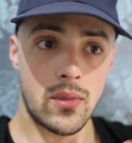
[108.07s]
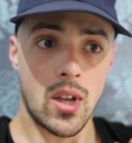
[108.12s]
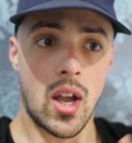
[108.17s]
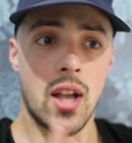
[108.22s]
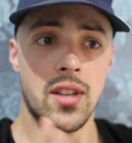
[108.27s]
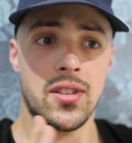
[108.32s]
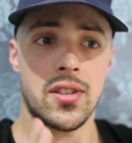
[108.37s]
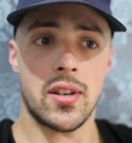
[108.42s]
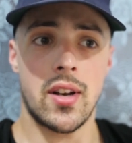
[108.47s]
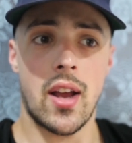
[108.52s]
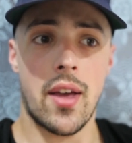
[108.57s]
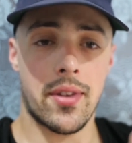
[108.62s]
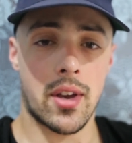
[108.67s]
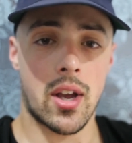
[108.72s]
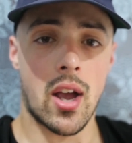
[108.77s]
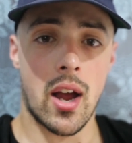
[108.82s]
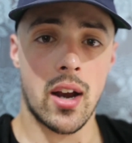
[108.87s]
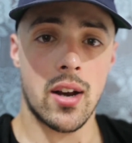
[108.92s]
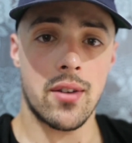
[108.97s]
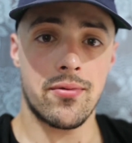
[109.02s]
That's another
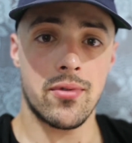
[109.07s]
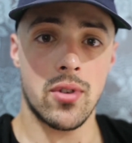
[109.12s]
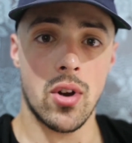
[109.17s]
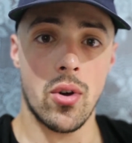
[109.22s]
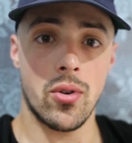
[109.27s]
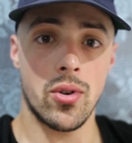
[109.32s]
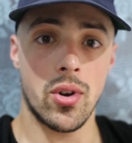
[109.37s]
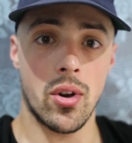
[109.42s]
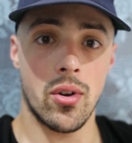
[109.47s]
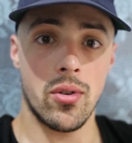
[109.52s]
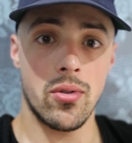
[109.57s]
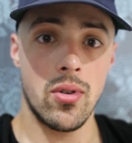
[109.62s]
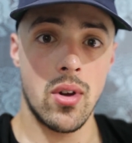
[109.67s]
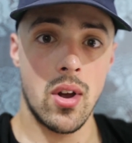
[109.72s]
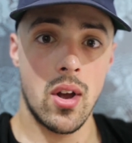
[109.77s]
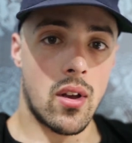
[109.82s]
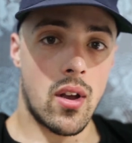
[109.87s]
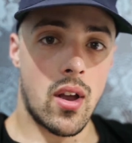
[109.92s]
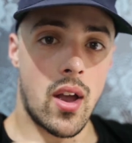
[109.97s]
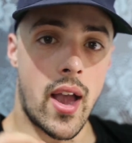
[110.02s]
kind of no-no.
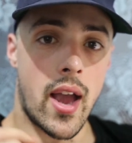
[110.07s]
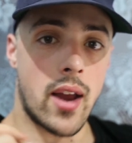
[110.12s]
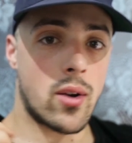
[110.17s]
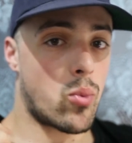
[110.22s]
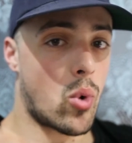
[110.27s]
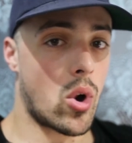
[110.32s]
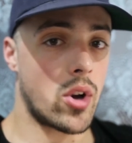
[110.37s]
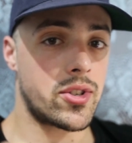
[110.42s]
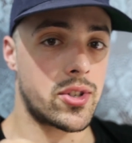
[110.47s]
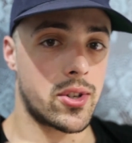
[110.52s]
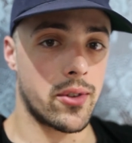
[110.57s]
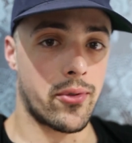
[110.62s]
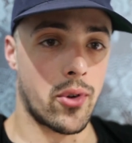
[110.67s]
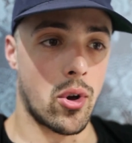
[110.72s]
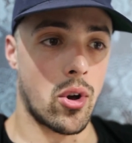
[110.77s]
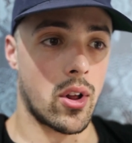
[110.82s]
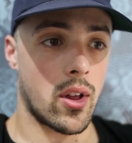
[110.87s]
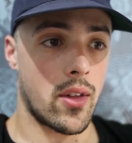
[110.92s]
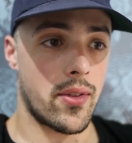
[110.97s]
And worst of all,